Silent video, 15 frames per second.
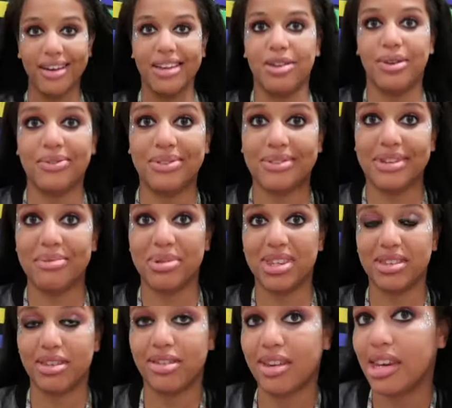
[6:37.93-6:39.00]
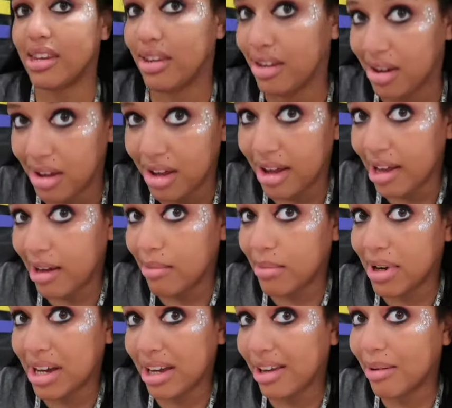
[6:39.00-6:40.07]
You haven't seen me since I did
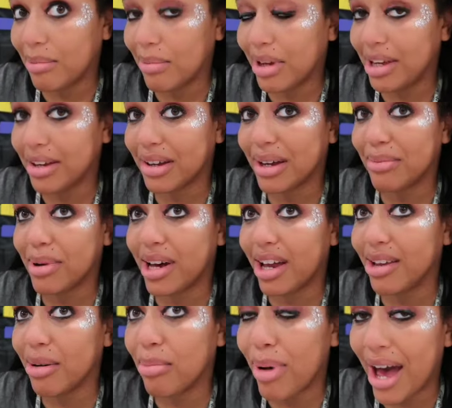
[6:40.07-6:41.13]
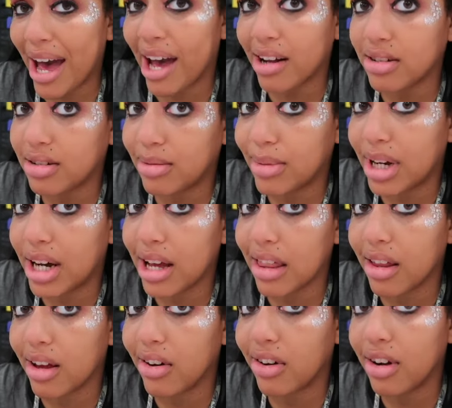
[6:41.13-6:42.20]
my makeup. I packed on my
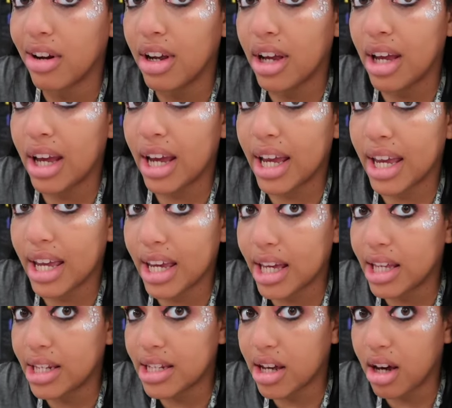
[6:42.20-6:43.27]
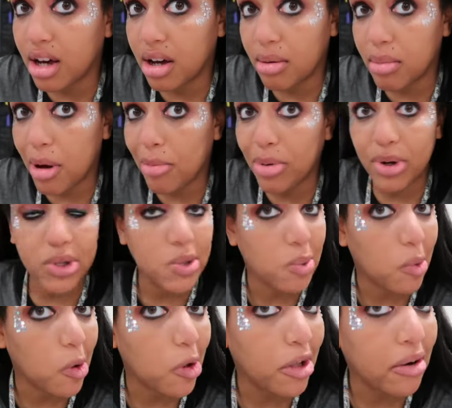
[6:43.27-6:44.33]
eyeliner and put
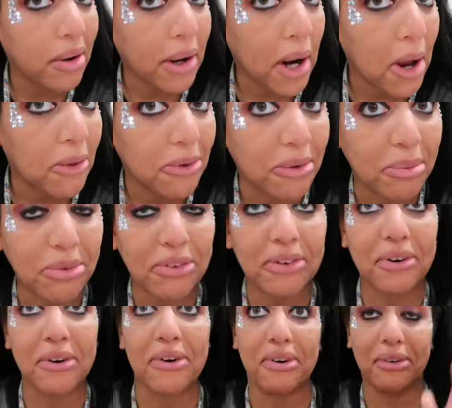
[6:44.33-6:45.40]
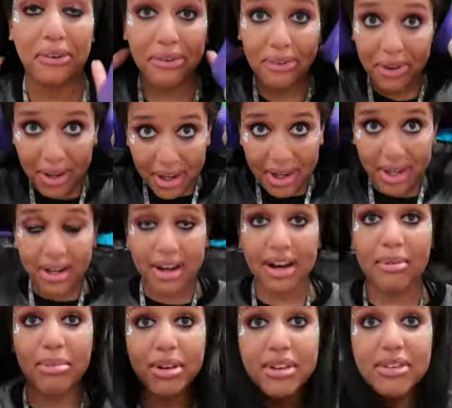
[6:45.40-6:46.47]
some glitter and some stars.
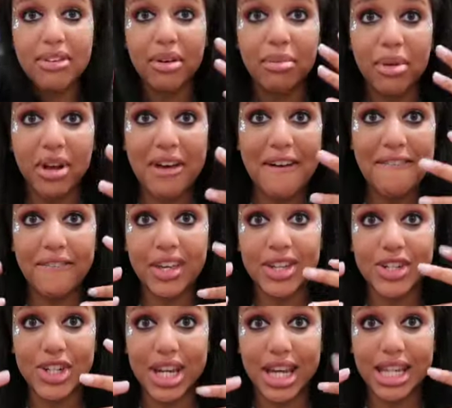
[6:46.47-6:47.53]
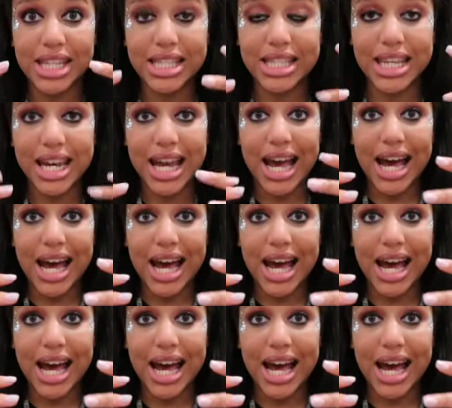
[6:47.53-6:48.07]
Got me some fishnets,